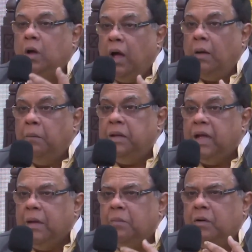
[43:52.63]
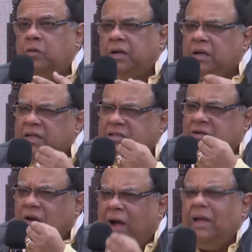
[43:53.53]
be able to at least
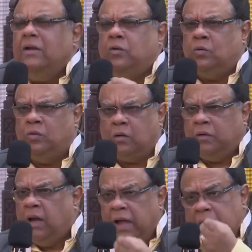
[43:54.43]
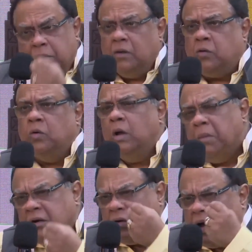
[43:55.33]
try to, not able to, but
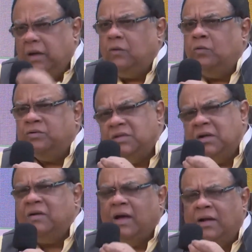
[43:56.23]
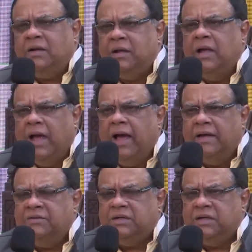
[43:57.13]
try to see reality as
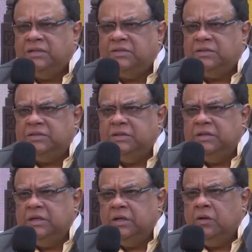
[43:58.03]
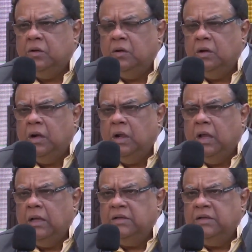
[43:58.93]
it is. You know, this is